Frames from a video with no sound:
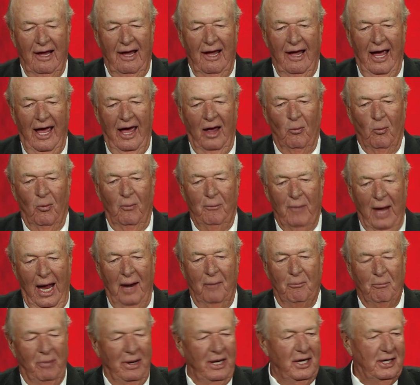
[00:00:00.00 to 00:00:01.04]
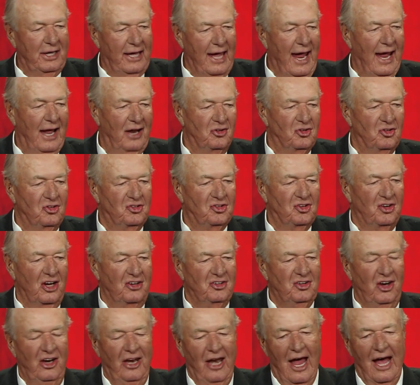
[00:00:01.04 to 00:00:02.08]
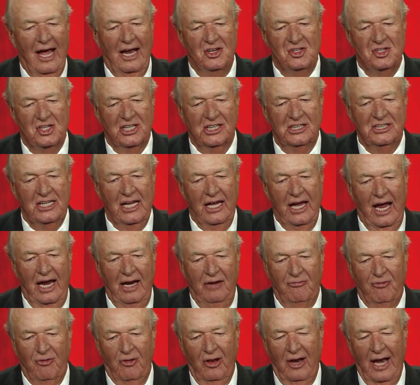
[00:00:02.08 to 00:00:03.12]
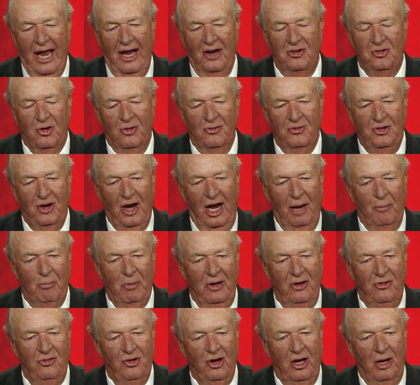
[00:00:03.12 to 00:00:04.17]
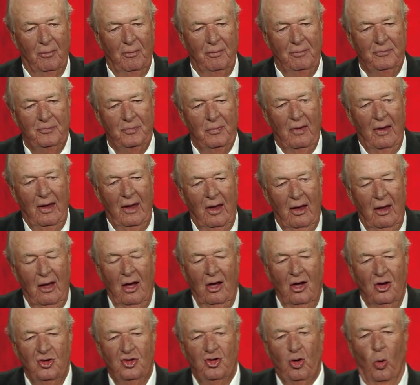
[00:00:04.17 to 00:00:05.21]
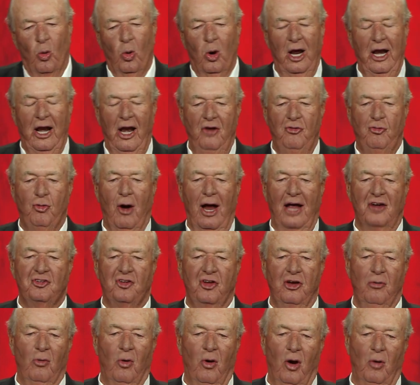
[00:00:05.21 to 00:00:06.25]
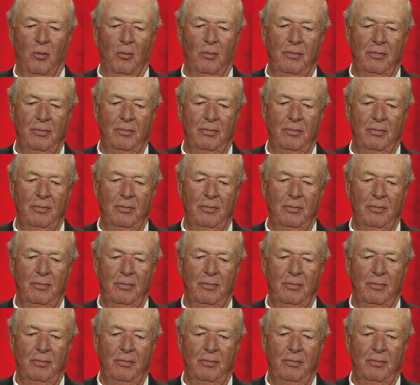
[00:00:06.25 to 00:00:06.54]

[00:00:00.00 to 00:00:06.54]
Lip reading: and beat Kansas 69-68 for the national championship. So we're in a dressing room,